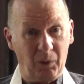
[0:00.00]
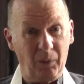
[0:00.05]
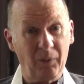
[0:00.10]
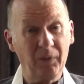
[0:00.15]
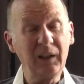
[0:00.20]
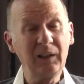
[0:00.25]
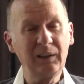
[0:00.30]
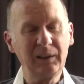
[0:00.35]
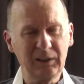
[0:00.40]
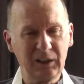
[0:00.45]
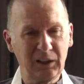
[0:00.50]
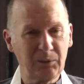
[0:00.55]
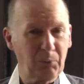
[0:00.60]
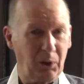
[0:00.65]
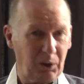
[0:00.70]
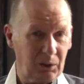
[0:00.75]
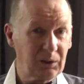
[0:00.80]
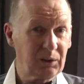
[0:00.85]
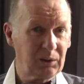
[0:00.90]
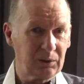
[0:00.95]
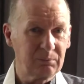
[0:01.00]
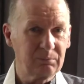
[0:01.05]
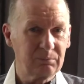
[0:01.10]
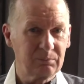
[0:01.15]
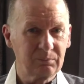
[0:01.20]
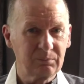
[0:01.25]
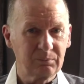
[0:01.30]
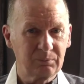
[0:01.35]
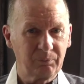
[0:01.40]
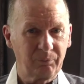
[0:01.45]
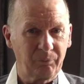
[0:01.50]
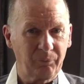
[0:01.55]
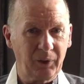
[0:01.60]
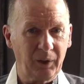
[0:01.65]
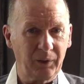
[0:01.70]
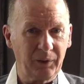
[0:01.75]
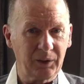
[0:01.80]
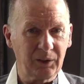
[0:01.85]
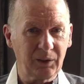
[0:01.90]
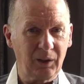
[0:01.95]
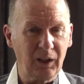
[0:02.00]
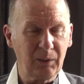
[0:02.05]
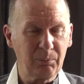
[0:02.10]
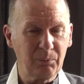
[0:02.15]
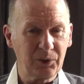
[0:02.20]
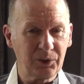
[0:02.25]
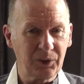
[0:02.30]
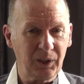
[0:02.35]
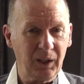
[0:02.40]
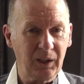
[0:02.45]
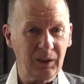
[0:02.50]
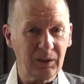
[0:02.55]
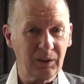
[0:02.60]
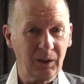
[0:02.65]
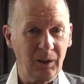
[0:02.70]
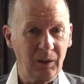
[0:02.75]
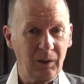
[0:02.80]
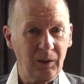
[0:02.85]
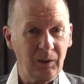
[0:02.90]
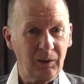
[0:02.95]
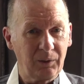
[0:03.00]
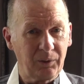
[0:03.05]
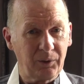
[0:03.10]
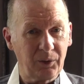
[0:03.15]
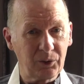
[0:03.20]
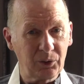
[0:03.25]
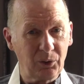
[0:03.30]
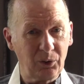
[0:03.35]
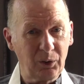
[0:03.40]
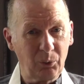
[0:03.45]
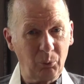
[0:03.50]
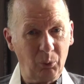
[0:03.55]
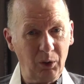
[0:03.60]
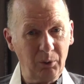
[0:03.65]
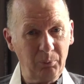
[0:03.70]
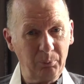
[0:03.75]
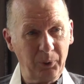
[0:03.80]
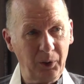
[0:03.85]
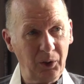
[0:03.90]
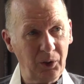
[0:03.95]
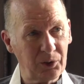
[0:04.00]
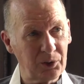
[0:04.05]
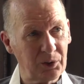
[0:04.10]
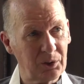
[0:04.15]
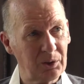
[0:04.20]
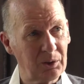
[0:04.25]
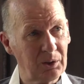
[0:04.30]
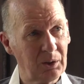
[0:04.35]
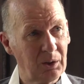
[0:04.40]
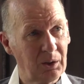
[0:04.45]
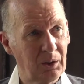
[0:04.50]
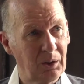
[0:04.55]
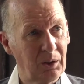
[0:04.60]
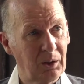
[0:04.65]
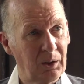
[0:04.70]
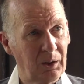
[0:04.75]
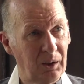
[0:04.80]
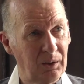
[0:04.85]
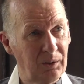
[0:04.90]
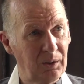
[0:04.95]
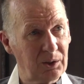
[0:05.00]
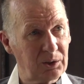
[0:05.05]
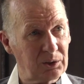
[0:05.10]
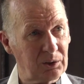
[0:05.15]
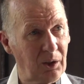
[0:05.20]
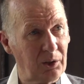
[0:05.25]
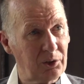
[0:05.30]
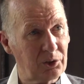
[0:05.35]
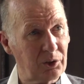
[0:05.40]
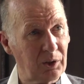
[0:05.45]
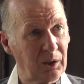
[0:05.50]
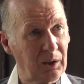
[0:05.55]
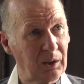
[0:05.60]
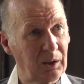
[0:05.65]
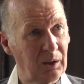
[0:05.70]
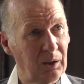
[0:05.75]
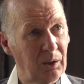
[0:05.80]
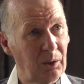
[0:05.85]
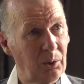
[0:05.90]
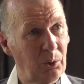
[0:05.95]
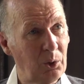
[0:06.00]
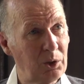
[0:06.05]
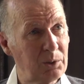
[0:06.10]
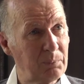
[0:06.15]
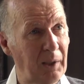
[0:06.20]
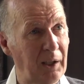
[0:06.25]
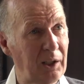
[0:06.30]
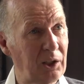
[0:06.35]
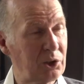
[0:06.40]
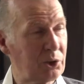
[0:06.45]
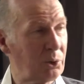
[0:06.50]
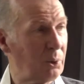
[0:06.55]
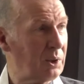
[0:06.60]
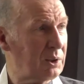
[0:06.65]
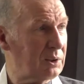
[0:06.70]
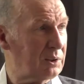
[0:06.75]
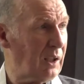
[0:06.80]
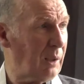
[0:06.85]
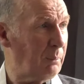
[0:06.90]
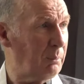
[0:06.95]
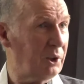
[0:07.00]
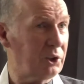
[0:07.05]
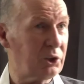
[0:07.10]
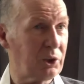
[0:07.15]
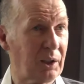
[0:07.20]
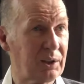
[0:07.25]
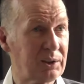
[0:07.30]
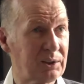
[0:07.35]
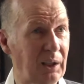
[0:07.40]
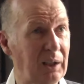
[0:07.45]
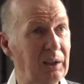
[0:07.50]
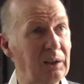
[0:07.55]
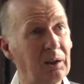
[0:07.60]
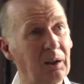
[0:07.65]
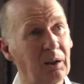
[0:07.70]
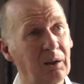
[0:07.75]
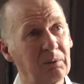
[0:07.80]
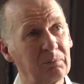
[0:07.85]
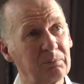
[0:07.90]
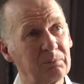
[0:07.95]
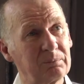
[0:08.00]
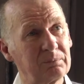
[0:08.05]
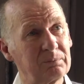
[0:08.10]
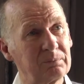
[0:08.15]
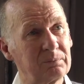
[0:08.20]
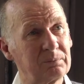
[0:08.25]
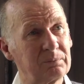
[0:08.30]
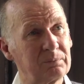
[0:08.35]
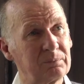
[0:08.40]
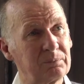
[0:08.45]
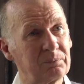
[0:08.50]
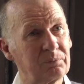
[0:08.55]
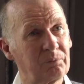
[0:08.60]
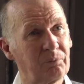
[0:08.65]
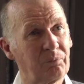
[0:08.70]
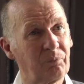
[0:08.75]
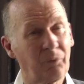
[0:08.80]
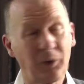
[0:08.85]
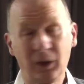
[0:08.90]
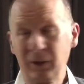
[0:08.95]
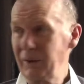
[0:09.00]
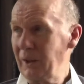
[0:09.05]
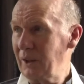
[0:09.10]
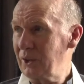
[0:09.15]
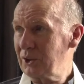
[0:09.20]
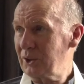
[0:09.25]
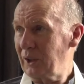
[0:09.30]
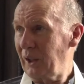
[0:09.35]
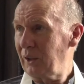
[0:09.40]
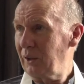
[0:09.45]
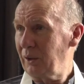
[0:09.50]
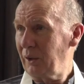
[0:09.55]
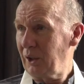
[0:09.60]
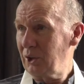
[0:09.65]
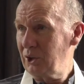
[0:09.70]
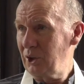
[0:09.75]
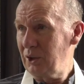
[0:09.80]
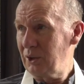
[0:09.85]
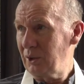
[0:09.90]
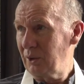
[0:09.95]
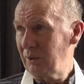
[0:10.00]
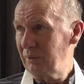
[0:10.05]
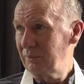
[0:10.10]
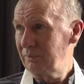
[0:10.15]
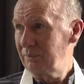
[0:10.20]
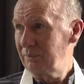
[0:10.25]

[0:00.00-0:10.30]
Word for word: the leading monk at the time said, there's only one person in this country who's managed to establish a Sangha, and that's Sangharakshita.